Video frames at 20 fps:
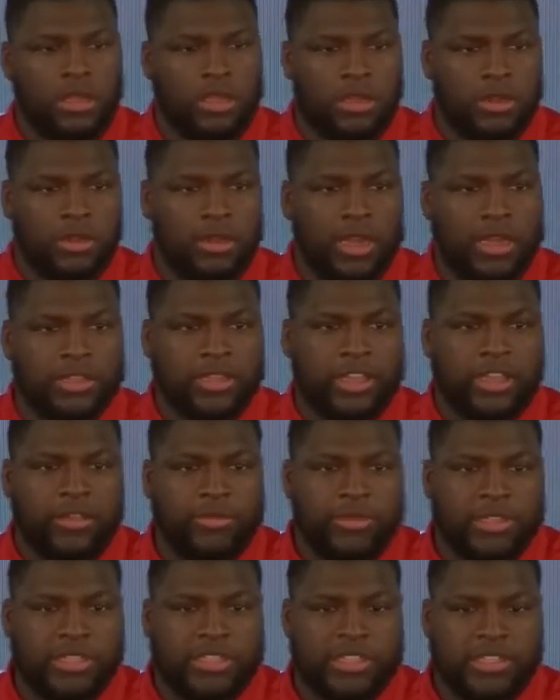You know, I
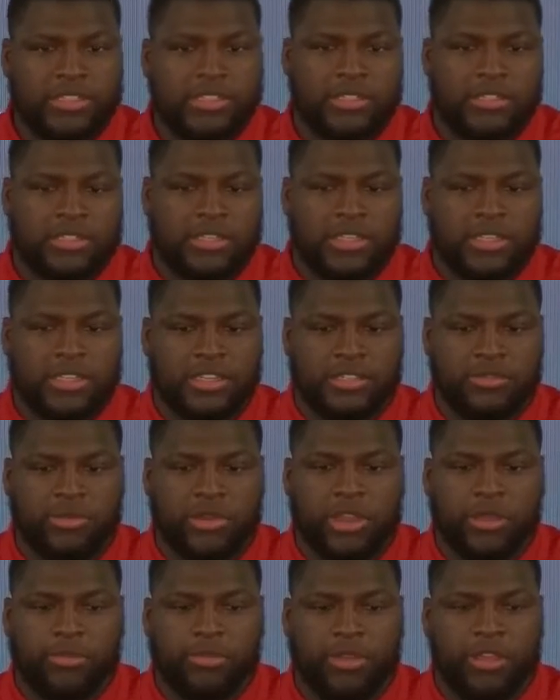think we just as good as
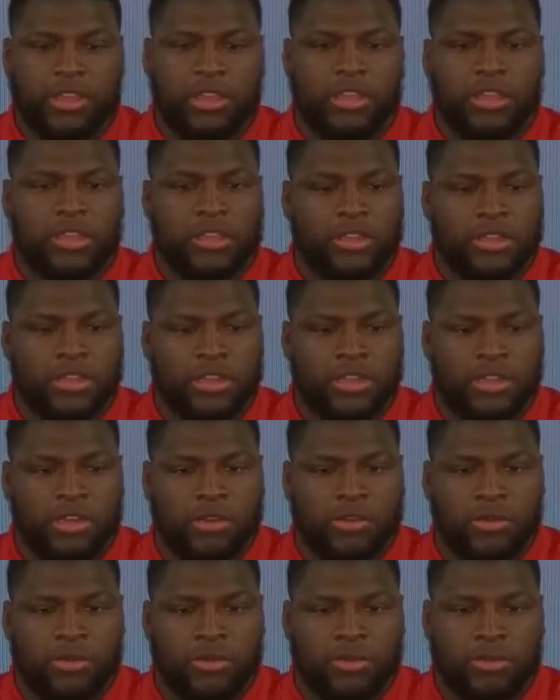we can be
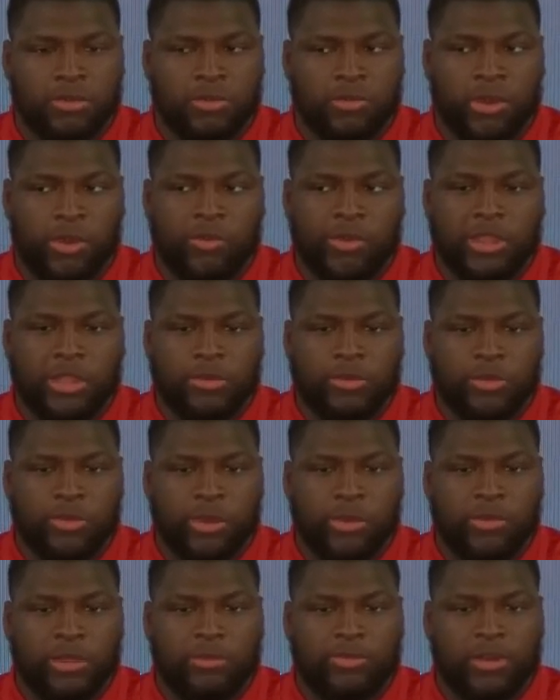when
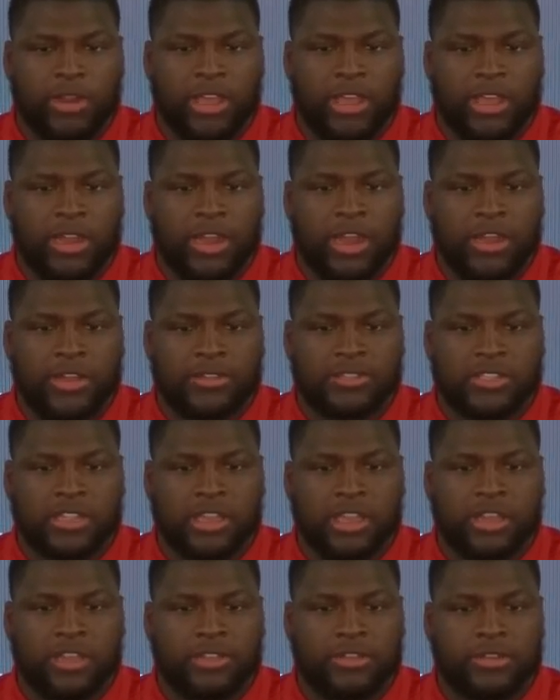we playing all
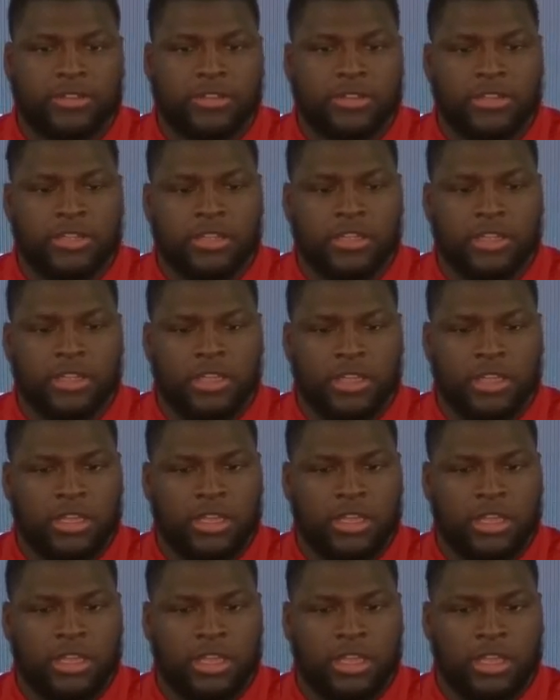together
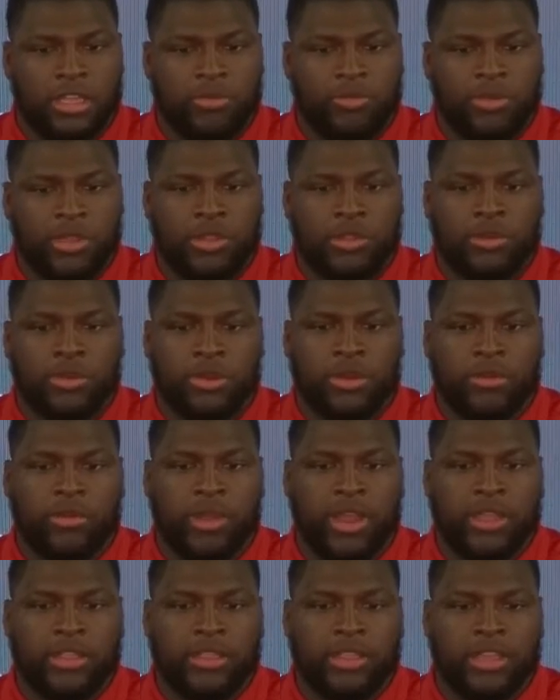and we doing the
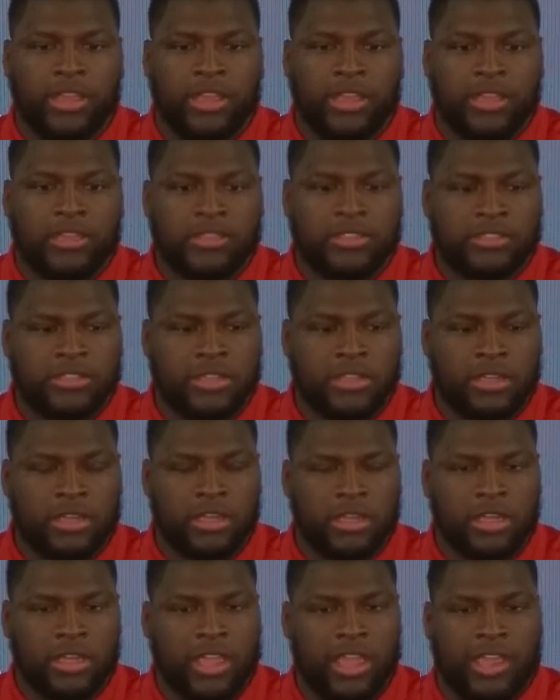right things,
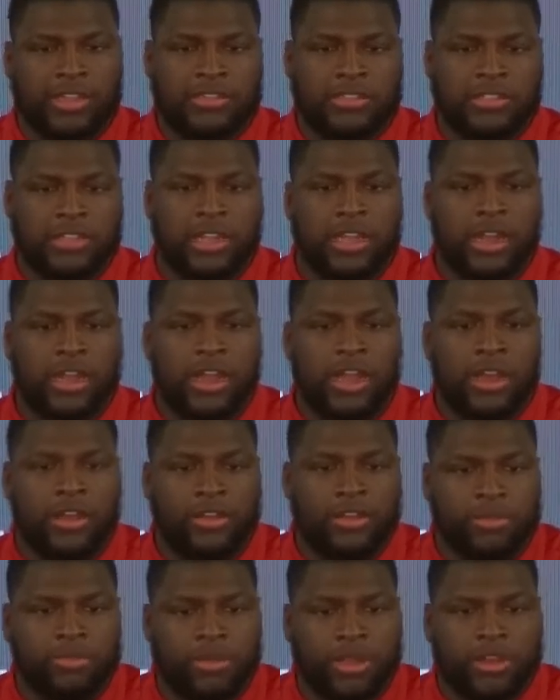counseling out all
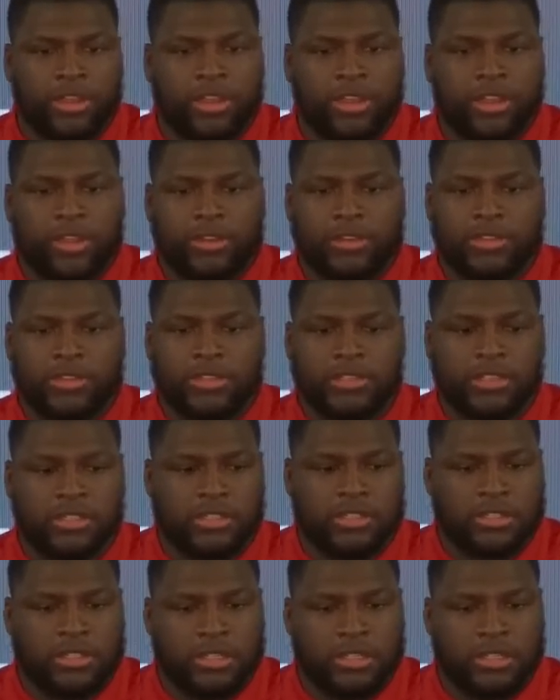the mental errors and,